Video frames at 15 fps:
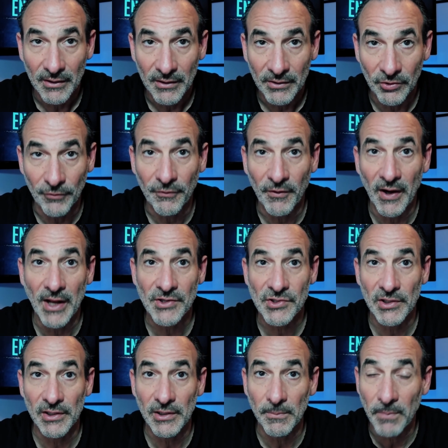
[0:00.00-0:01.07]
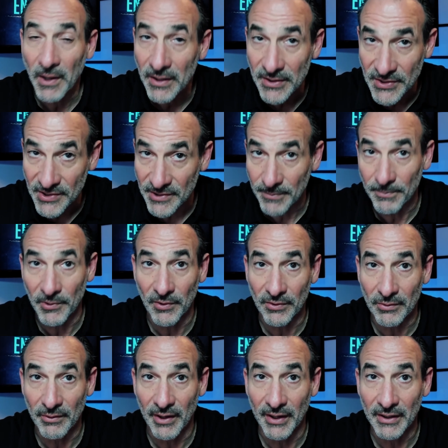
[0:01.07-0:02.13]
your financial independence is a
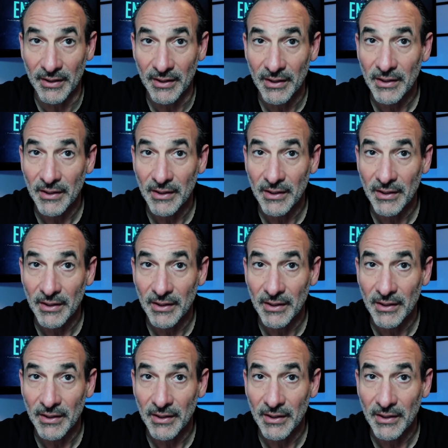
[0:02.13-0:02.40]
birthright.